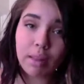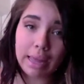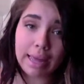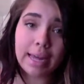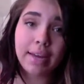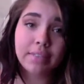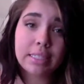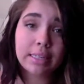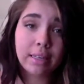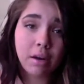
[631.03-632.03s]
and I have to
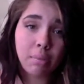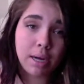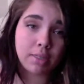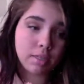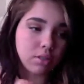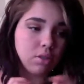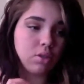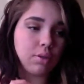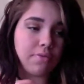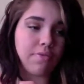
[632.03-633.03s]
take the little monster to
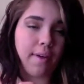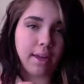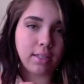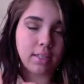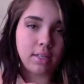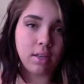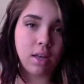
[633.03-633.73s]
the vet.